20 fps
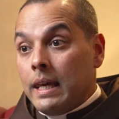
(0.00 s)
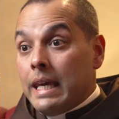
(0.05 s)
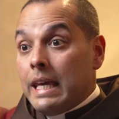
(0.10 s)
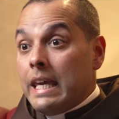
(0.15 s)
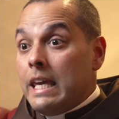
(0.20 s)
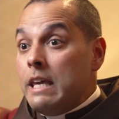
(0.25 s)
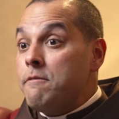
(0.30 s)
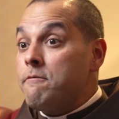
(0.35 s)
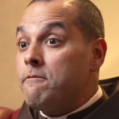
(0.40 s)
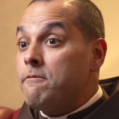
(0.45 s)

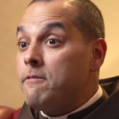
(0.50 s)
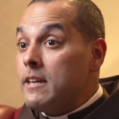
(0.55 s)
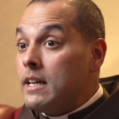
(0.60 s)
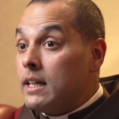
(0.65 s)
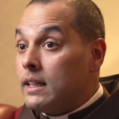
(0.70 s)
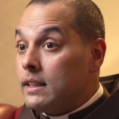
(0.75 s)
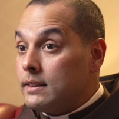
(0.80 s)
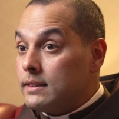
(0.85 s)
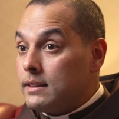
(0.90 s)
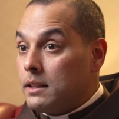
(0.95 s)
He
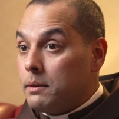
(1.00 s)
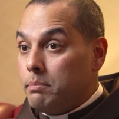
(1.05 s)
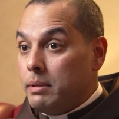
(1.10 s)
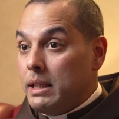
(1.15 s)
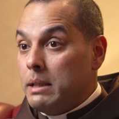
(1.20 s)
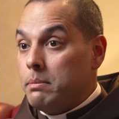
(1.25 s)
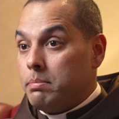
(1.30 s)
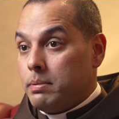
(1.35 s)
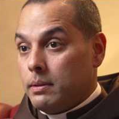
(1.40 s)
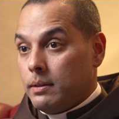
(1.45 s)
fears the
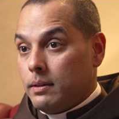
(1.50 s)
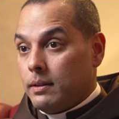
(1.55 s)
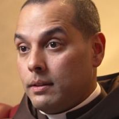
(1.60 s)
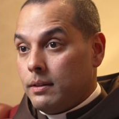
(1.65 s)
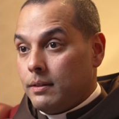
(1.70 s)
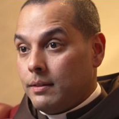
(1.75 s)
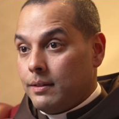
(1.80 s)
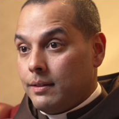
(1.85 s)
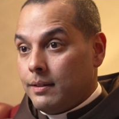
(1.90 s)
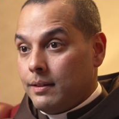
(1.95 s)
people
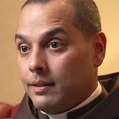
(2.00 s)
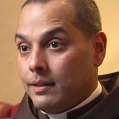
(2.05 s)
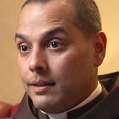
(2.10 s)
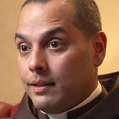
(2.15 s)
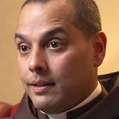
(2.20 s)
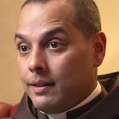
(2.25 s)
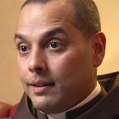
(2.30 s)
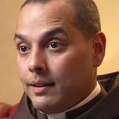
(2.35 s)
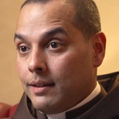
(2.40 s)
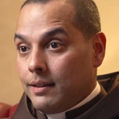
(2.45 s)

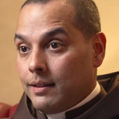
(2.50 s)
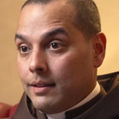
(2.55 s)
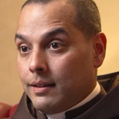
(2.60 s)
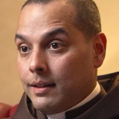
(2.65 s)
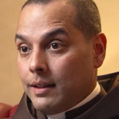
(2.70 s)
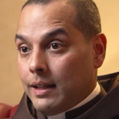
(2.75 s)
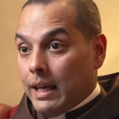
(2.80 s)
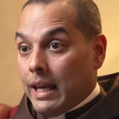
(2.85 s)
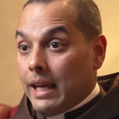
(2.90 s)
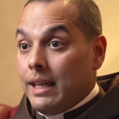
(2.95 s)

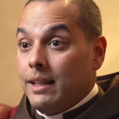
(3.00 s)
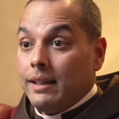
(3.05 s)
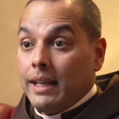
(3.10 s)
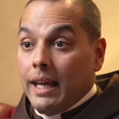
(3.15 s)
in,